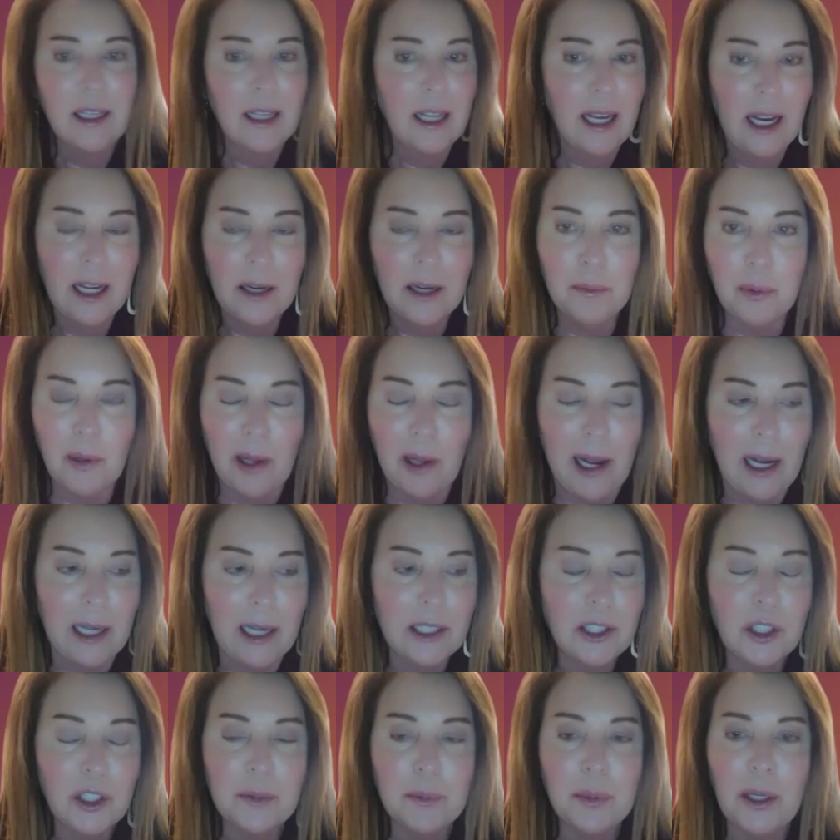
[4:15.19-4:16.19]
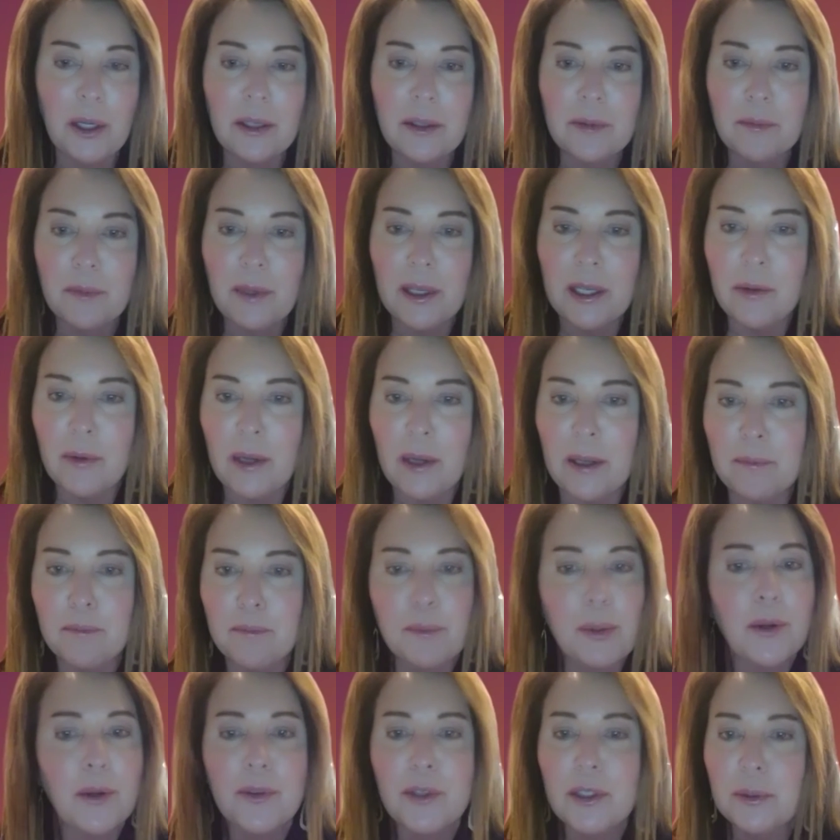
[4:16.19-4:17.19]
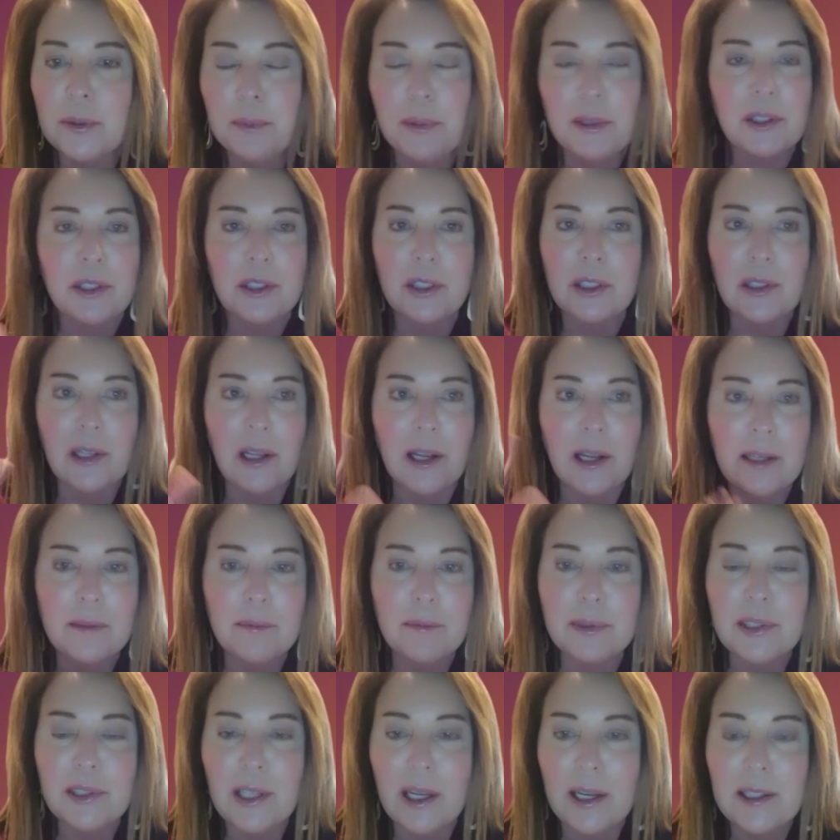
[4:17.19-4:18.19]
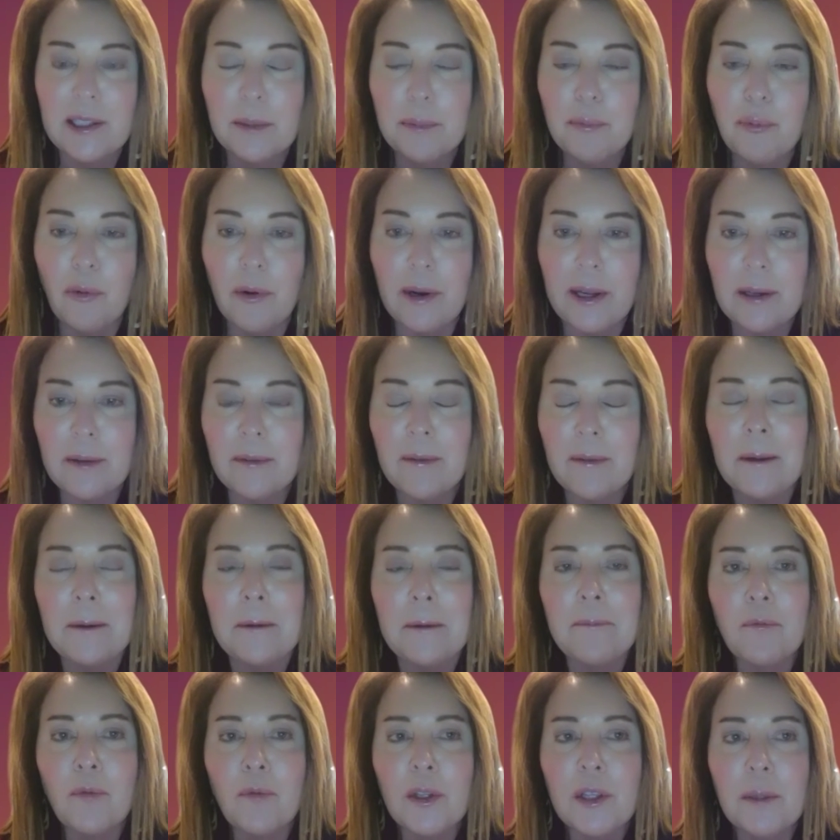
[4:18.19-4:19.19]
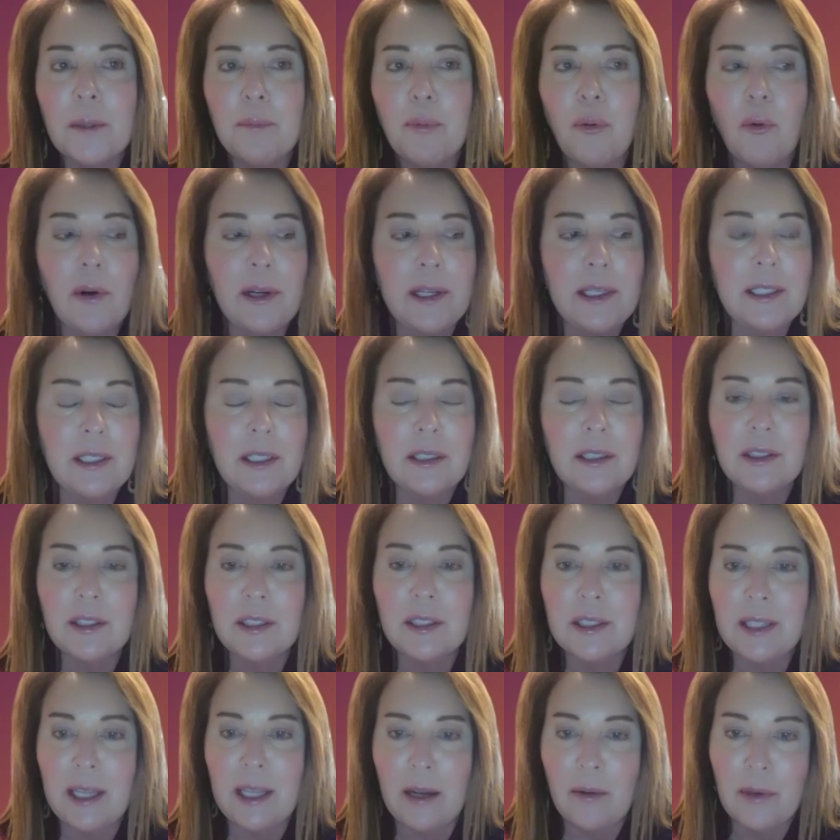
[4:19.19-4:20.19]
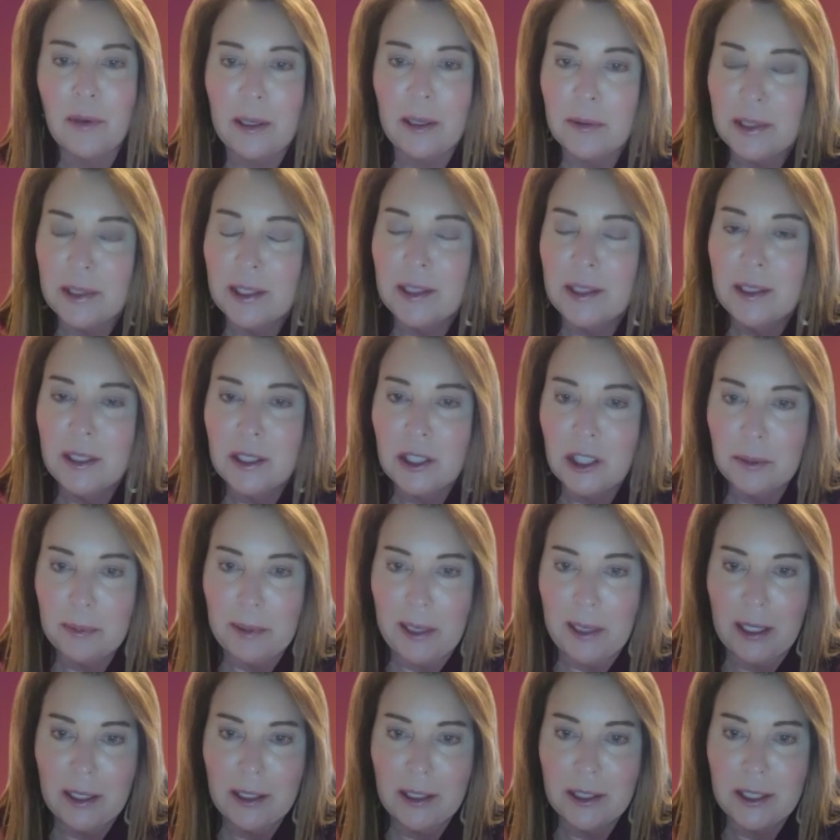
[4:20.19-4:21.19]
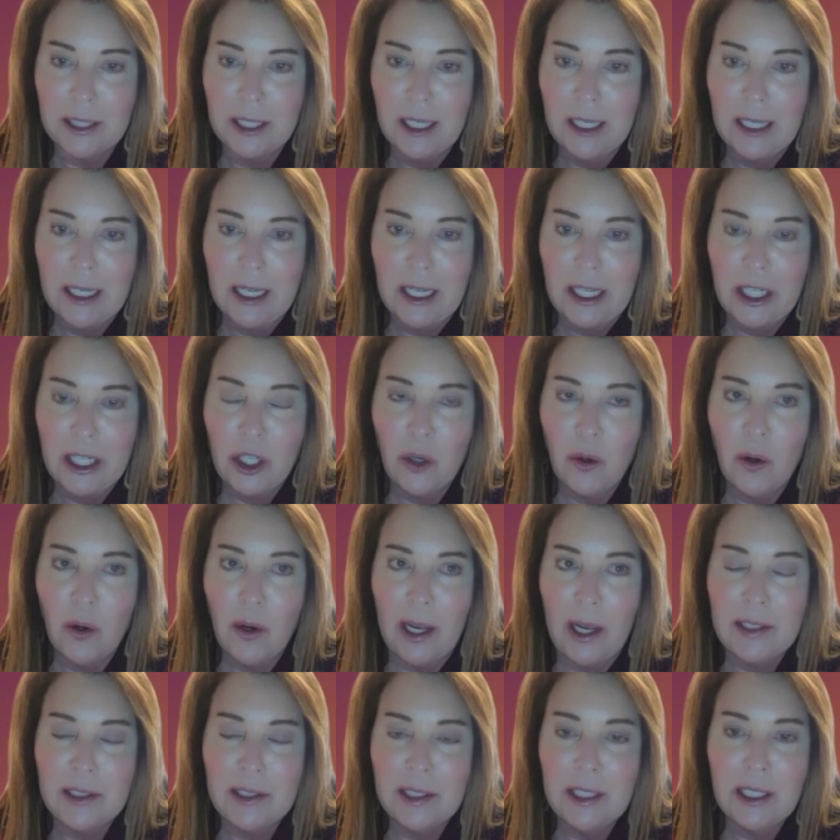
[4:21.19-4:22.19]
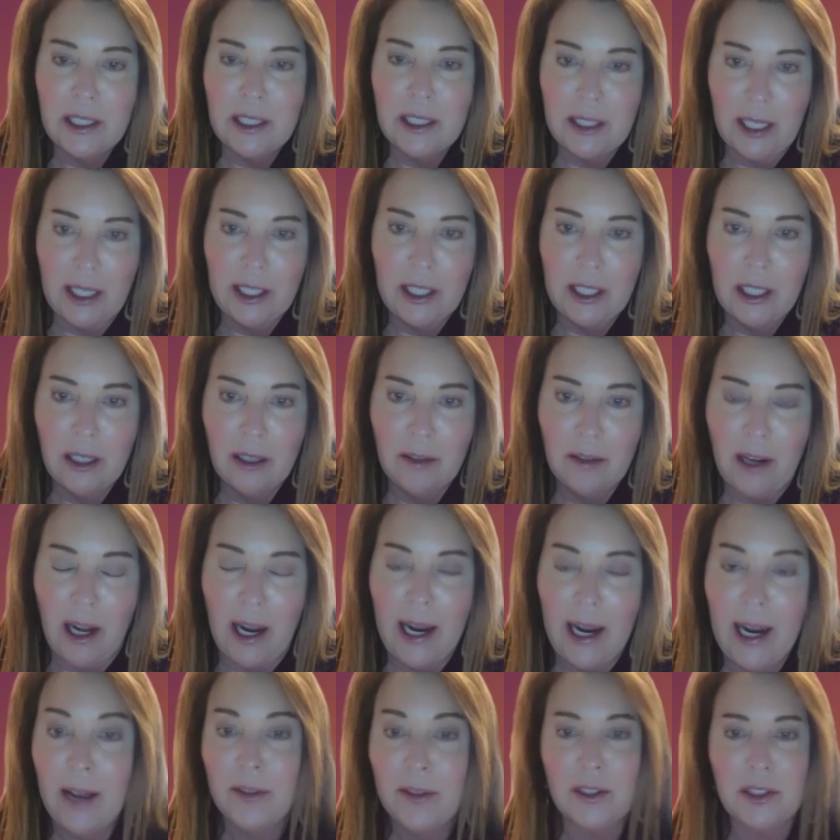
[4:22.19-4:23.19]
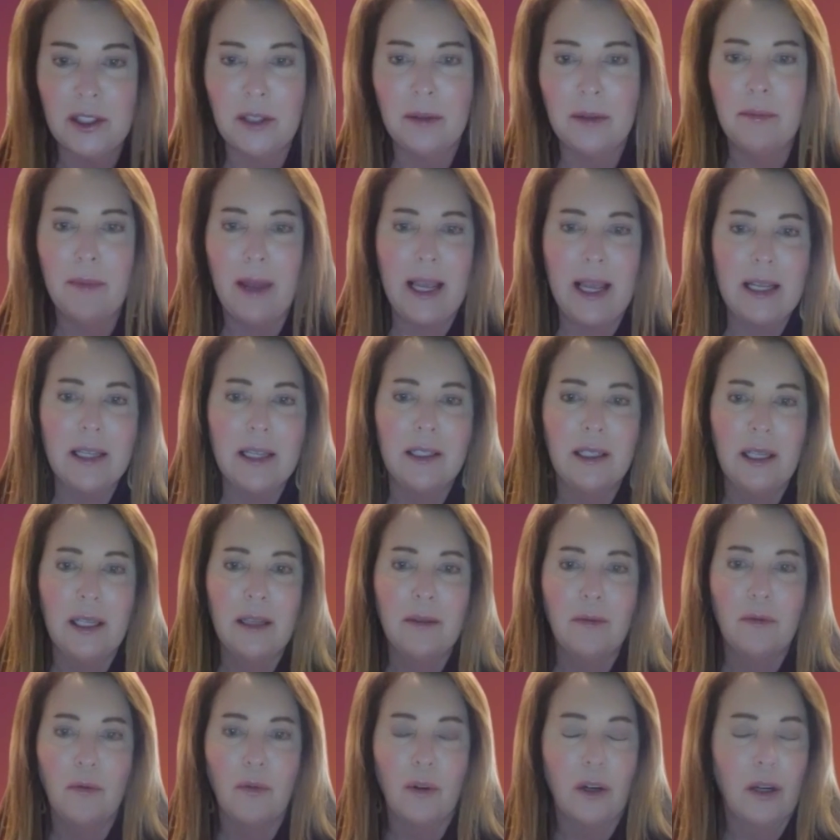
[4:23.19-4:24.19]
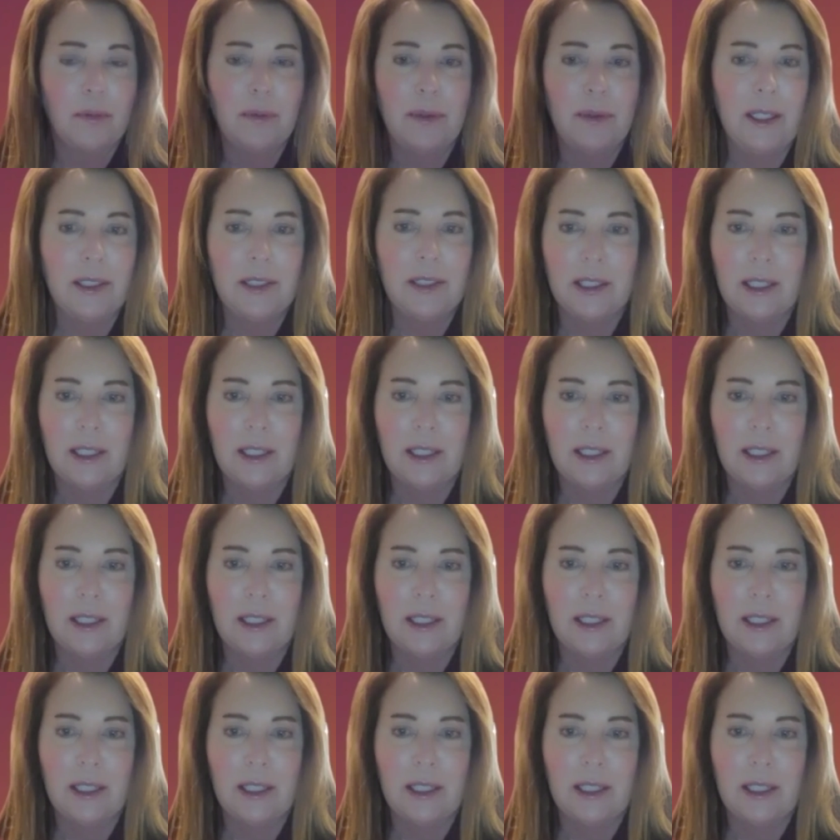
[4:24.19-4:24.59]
Had a blast. But anyway, built this business line, beside the point. What the point is that when I was in this space, as an executive, I had this amazing workplace